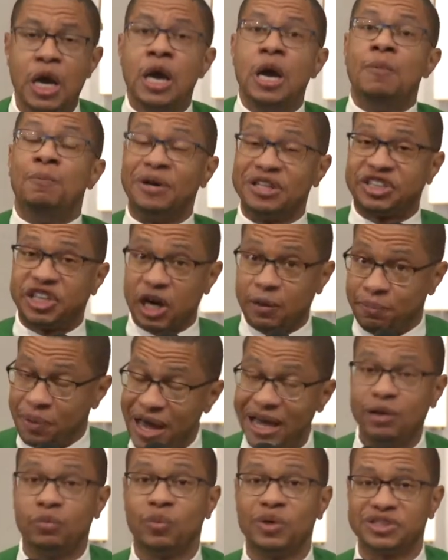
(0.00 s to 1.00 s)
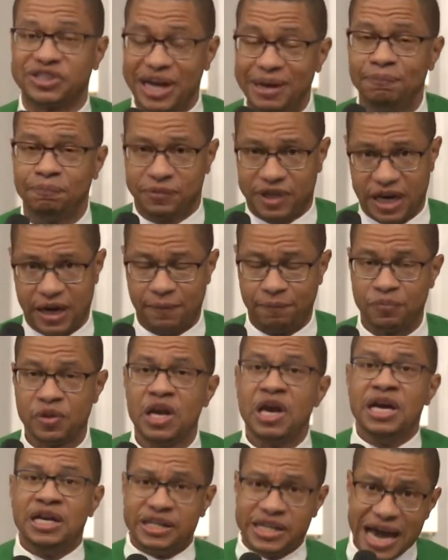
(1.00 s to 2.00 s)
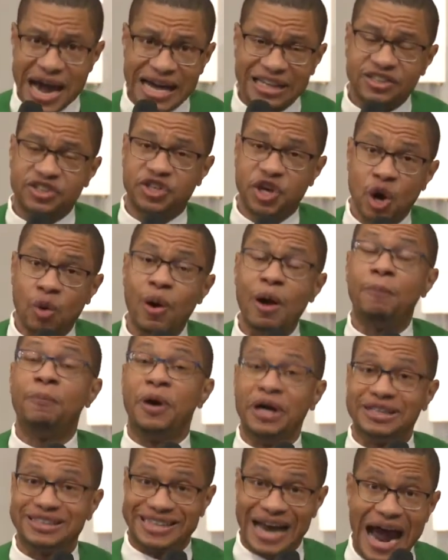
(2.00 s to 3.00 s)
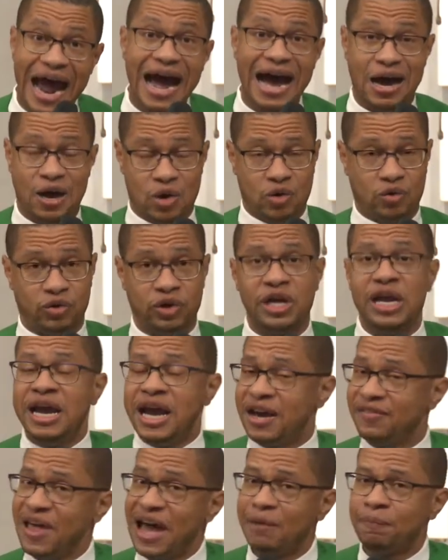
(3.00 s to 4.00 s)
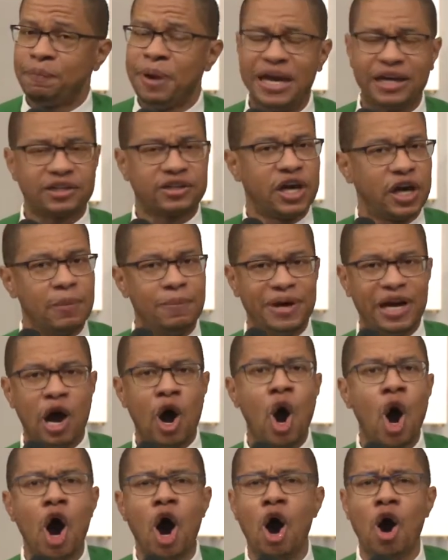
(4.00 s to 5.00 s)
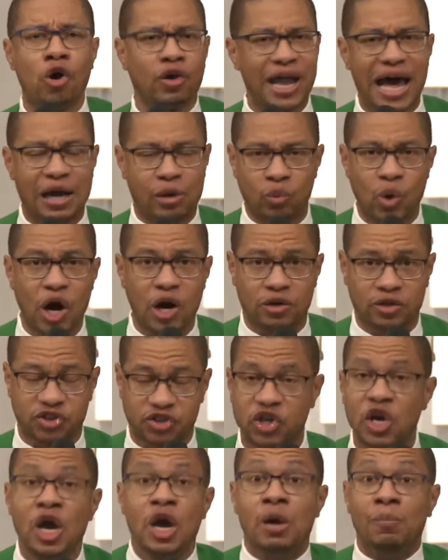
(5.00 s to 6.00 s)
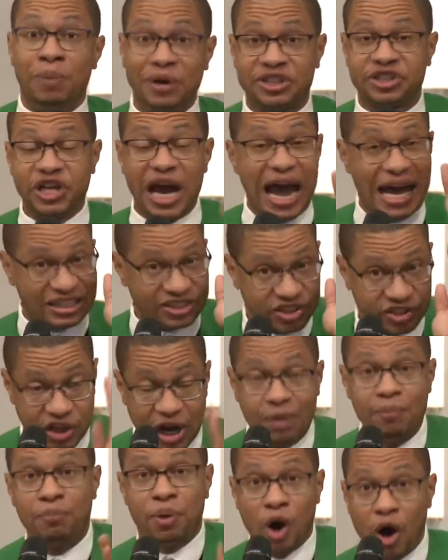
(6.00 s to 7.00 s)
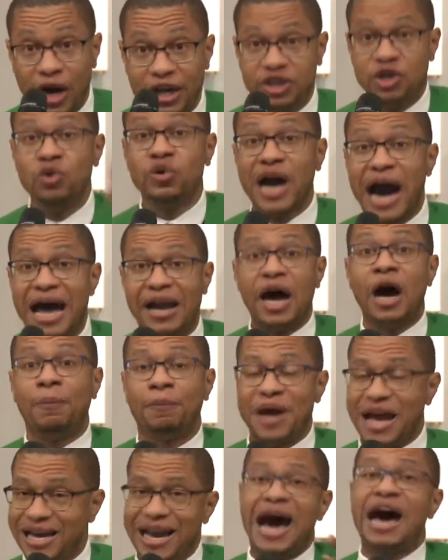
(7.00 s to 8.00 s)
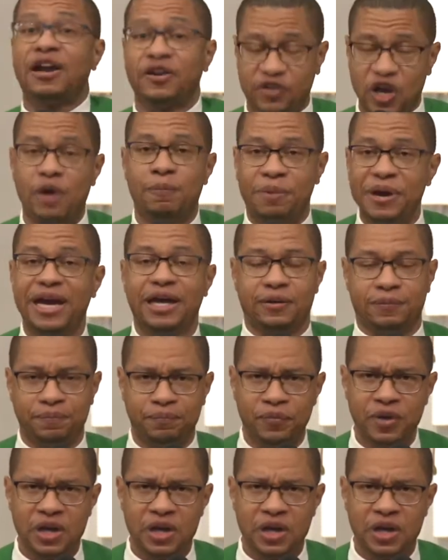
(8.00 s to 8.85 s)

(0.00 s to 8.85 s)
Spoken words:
But your pit was empty. Yes, you were put down, and that pit could have been a whole lot worse. But at some point, you got up and out of your pit.